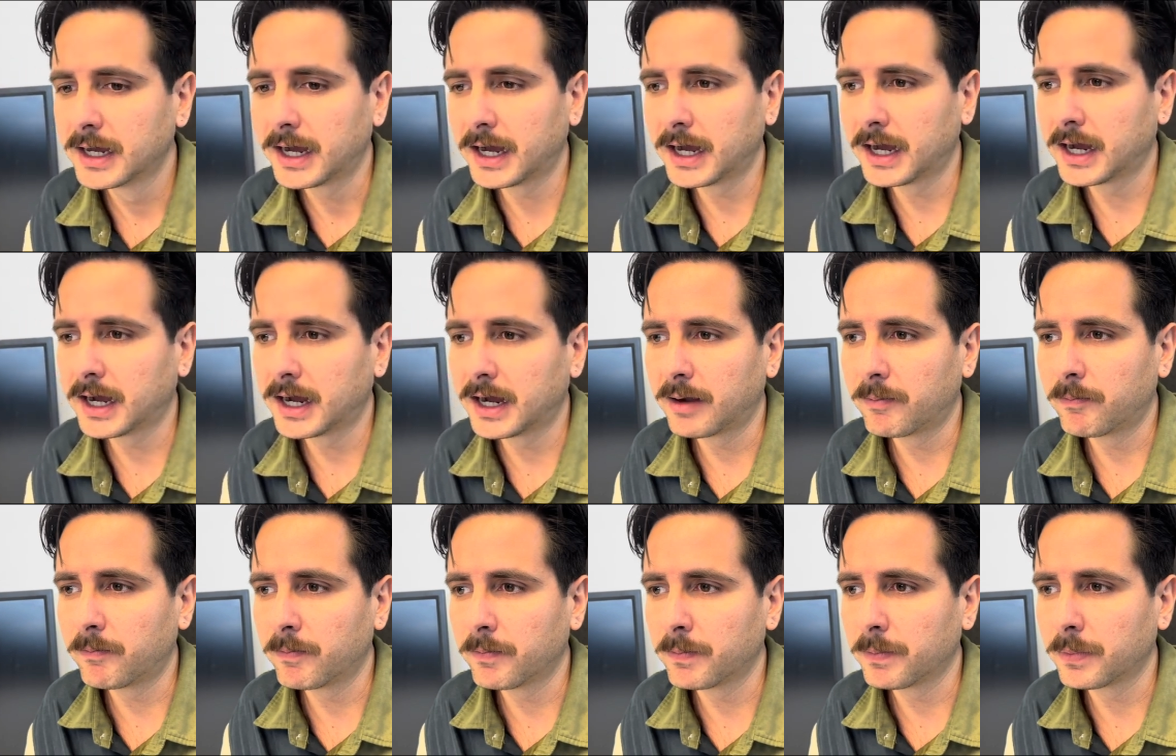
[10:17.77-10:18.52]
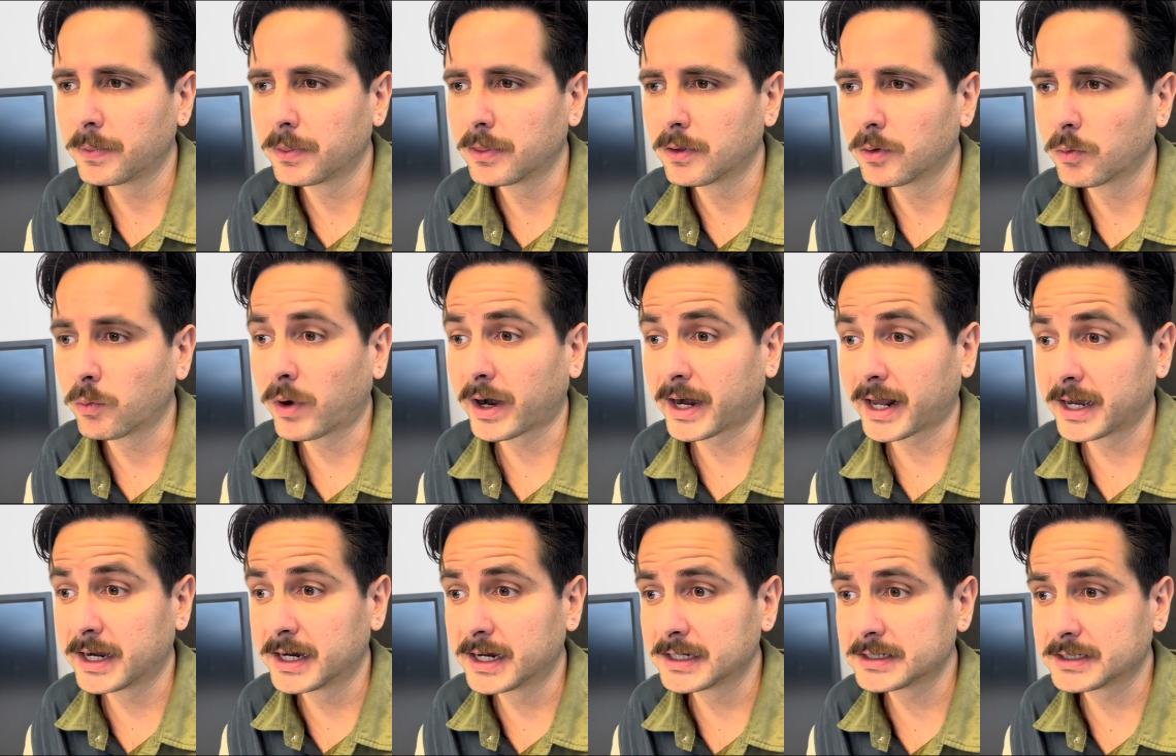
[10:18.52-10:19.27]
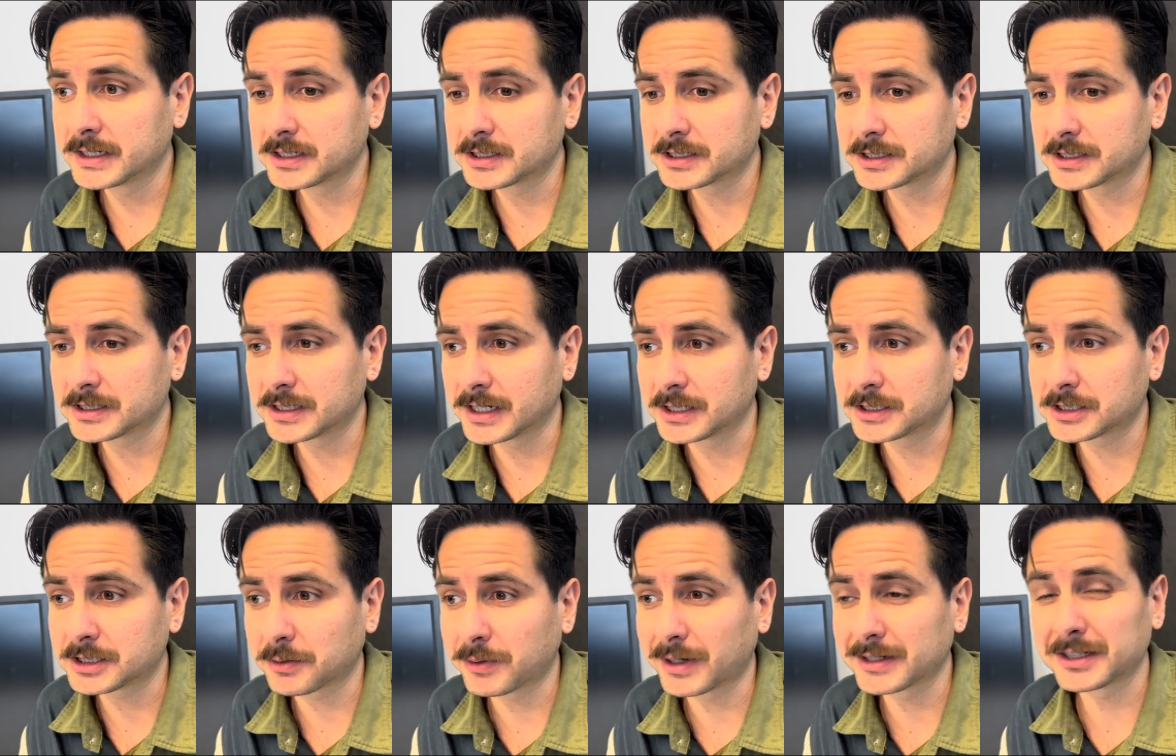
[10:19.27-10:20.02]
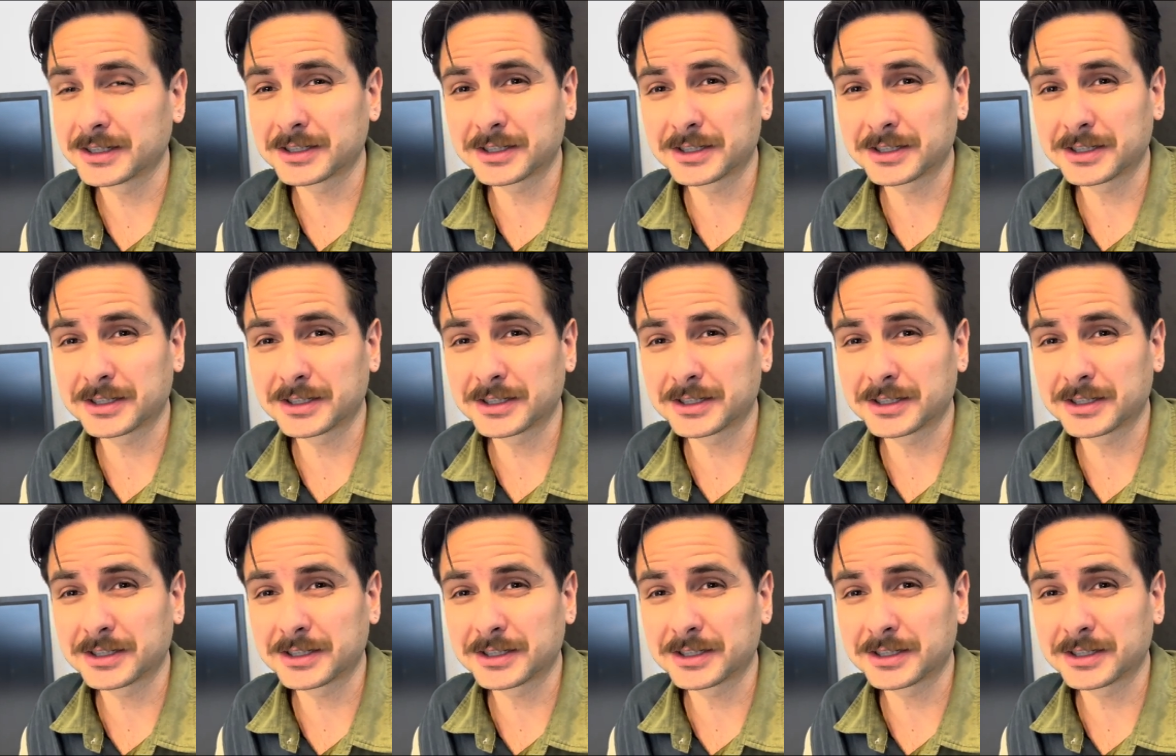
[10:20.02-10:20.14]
Um, what I heard is it's already